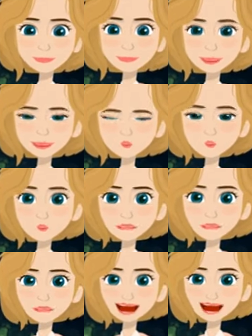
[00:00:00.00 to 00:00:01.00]

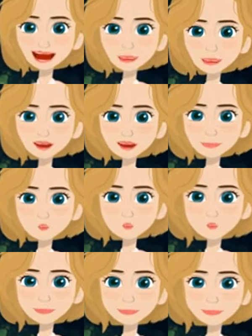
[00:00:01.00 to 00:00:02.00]
Today was
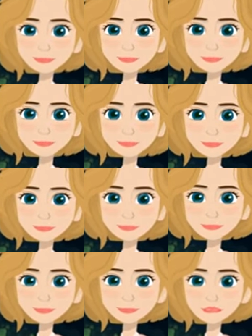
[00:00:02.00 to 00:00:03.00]
enjoyable.
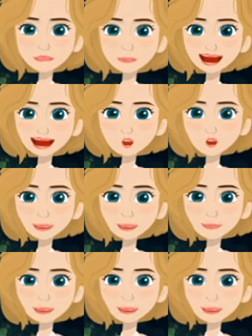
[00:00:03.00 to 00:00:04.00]
Your dog
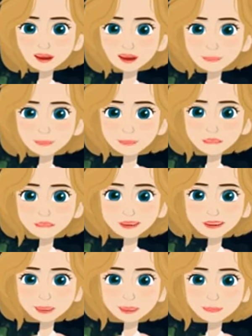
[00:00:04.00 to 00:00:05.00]
is great,
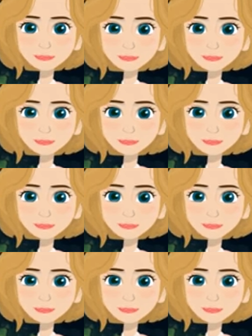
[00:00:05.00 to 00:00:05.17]
Tom.